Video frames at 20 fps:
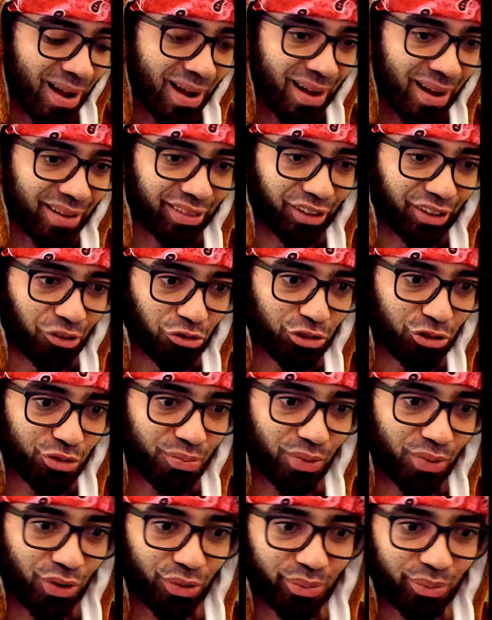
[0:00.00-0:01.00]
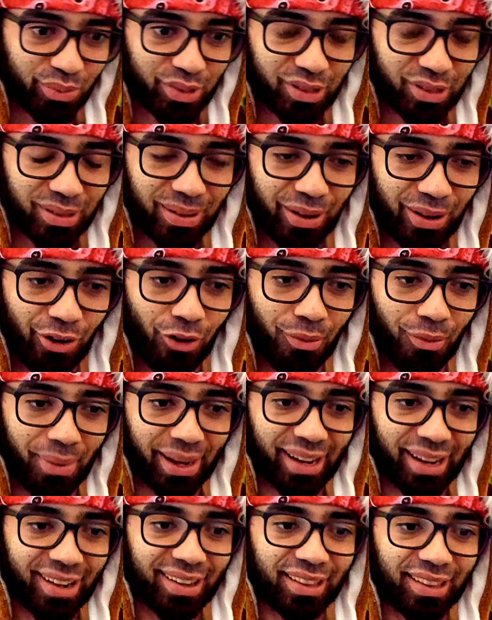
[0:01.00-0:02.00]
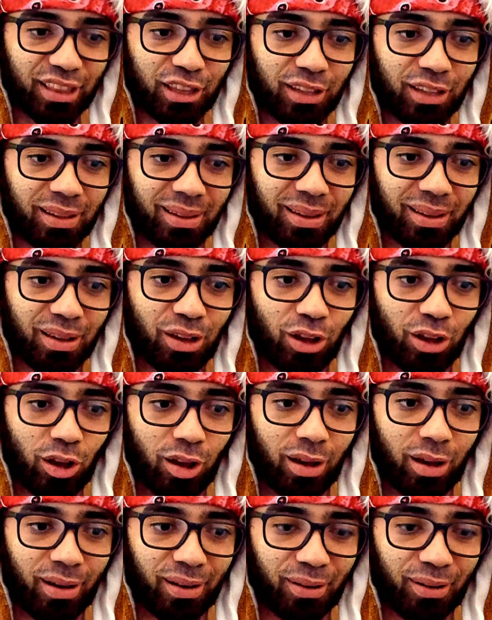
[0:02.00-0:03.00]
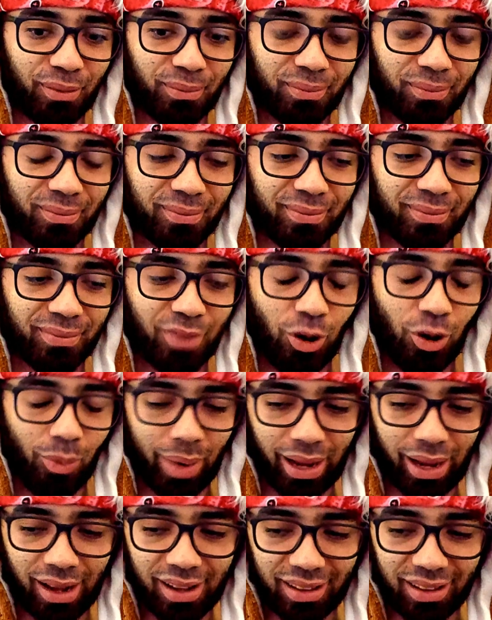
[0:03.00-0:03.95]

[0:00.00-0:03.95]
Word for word: The goosebumps. Oh my god. Uh, oh my god.